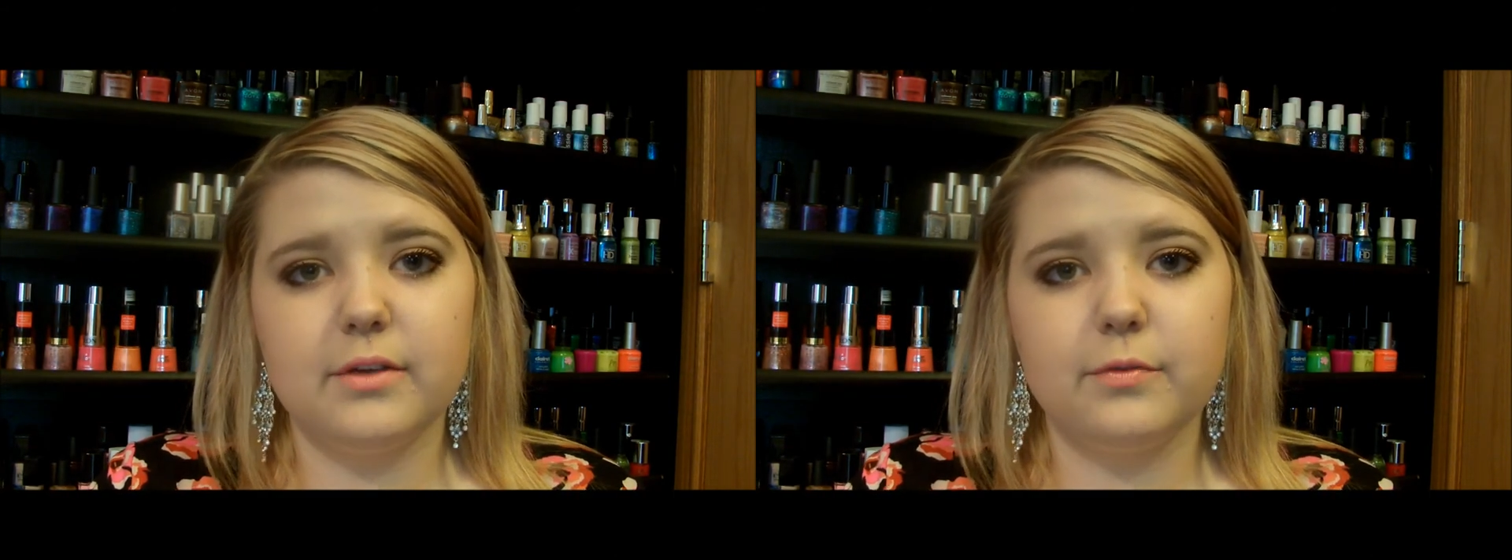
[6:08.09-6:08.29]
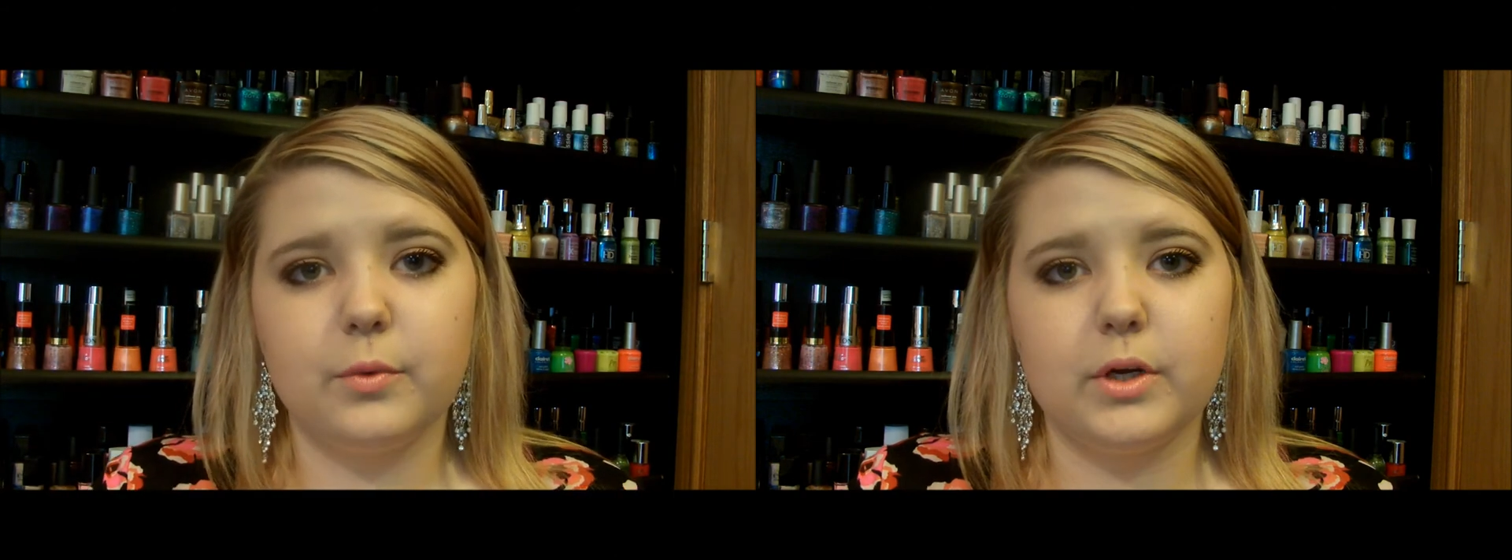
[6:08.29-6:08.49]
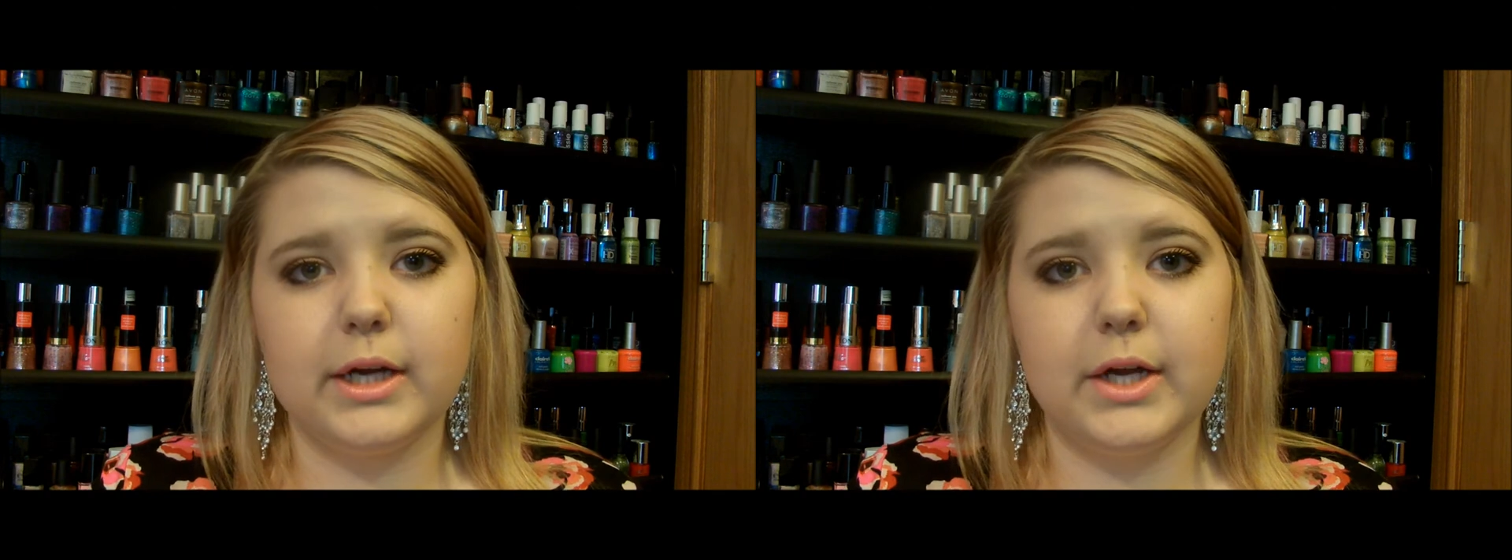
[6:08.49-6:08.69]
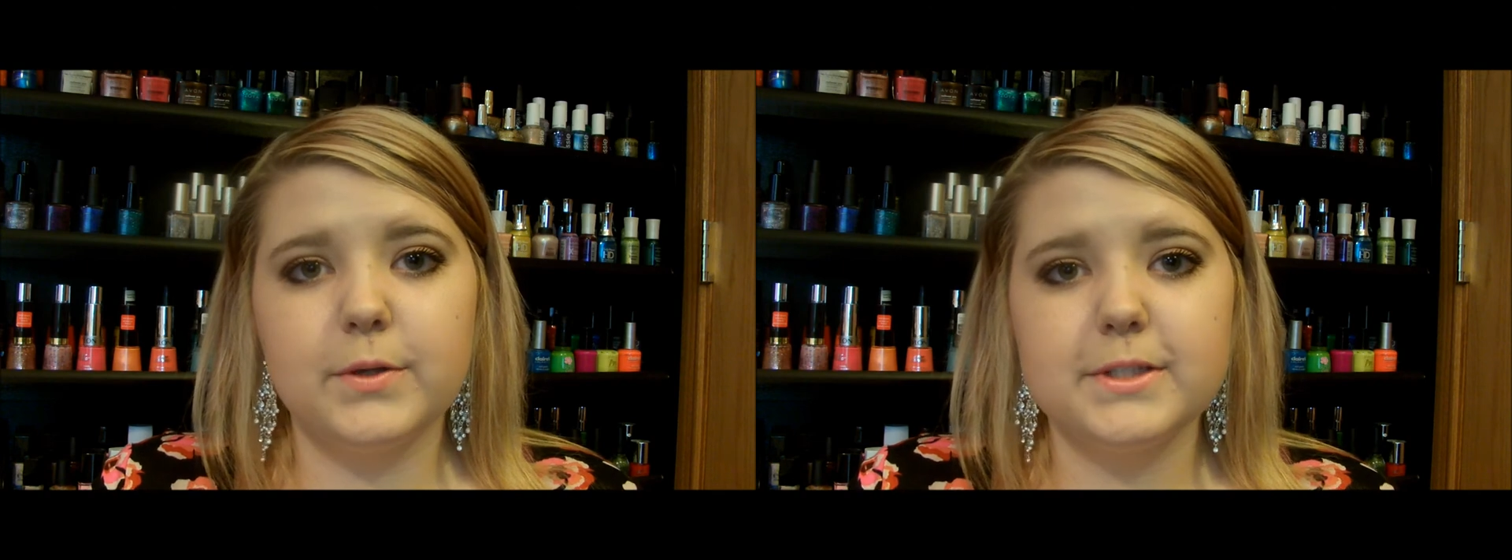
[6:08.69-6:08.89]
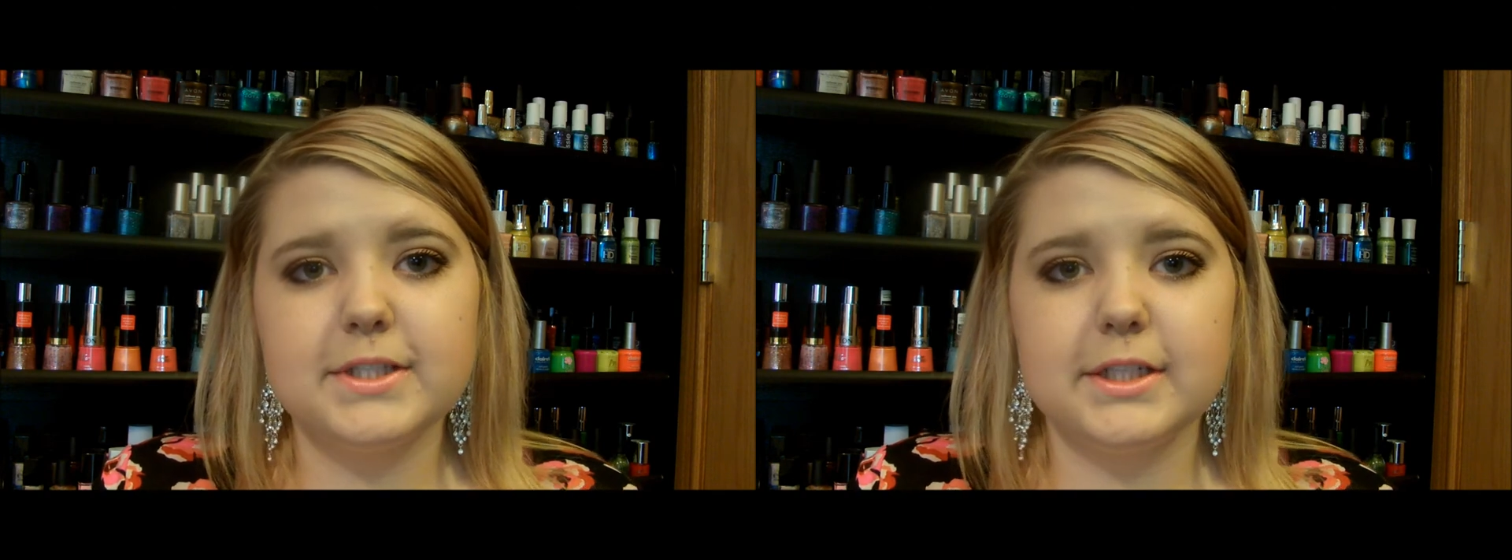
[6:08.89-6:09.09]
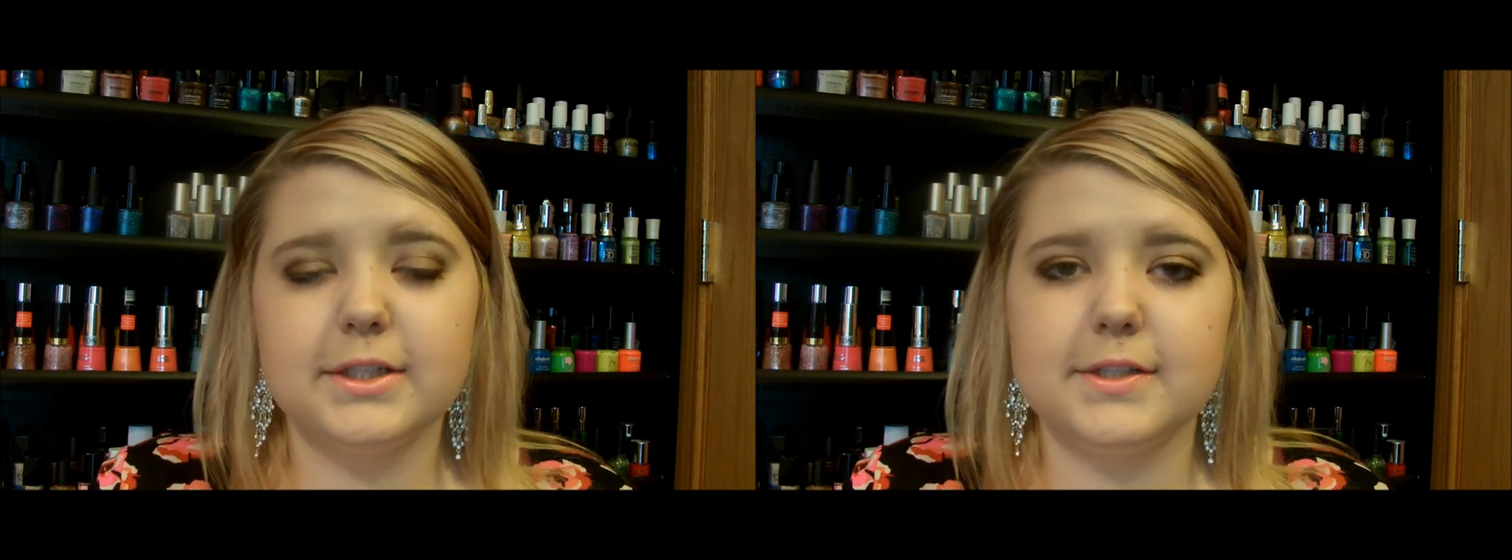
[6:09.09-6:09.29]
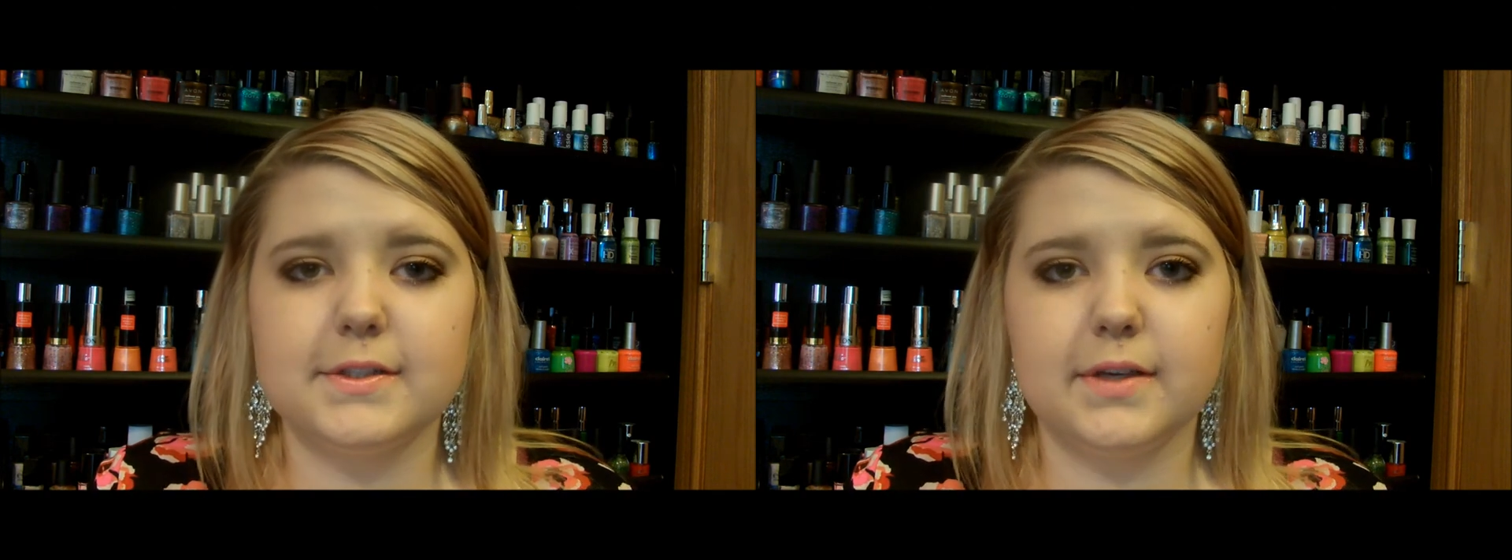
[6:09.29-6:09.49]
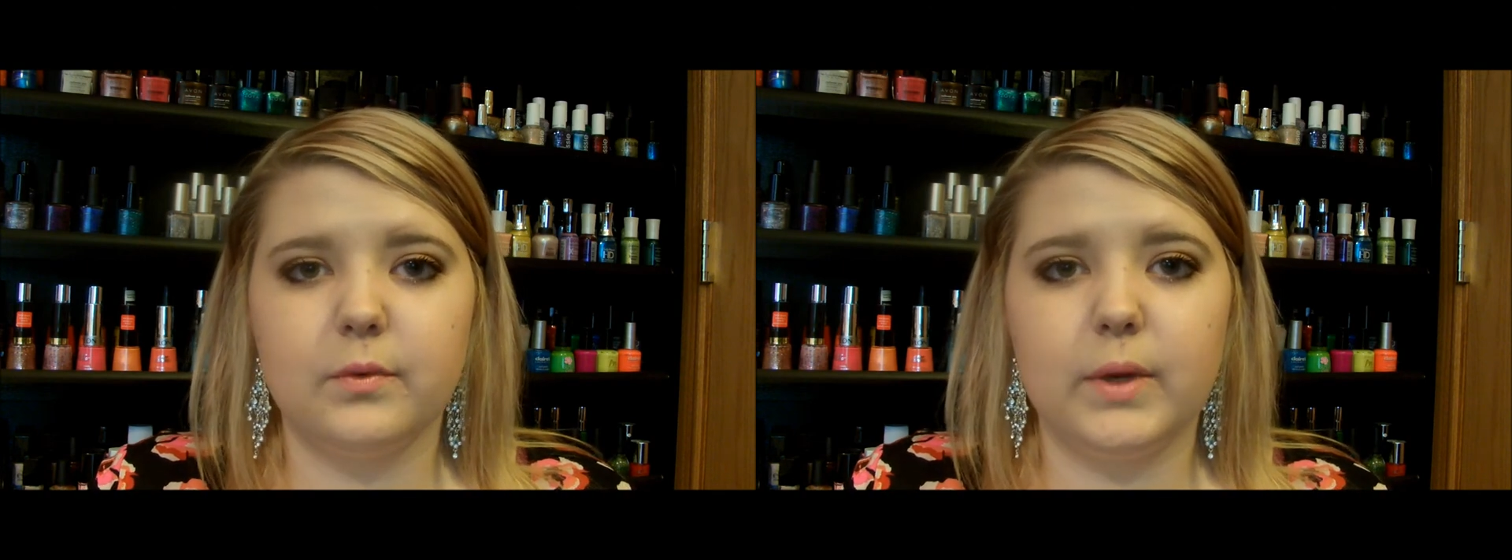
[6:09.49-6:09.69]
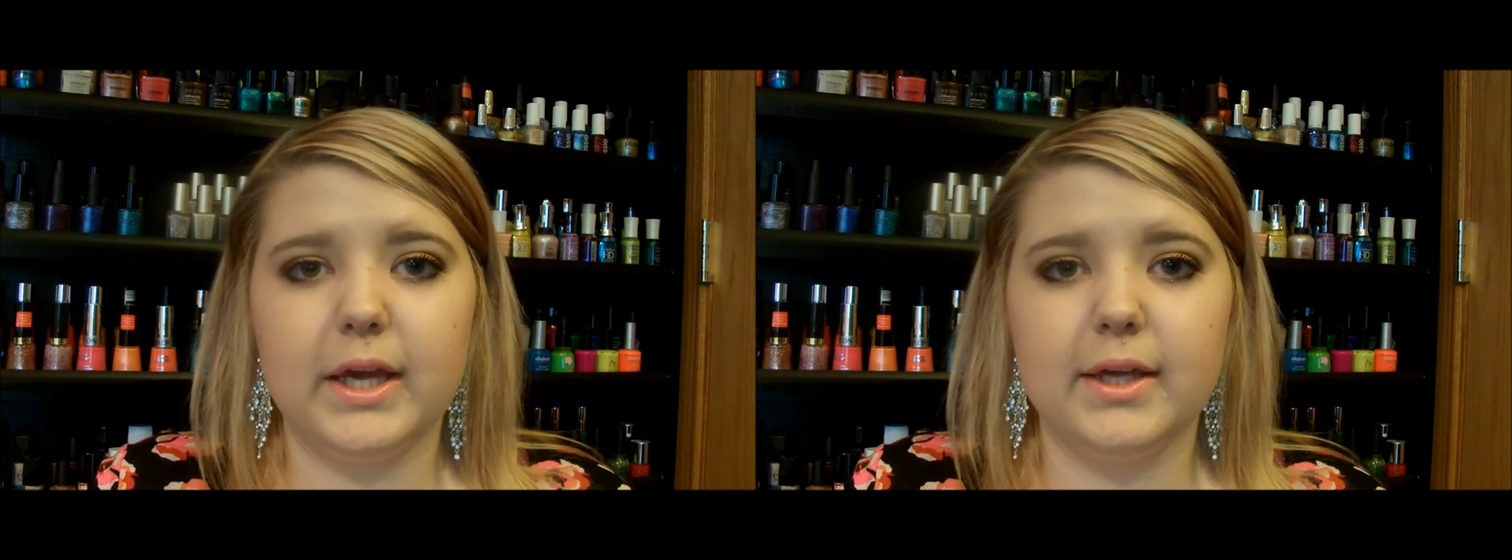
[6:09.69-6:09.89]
for hosting this giveaway,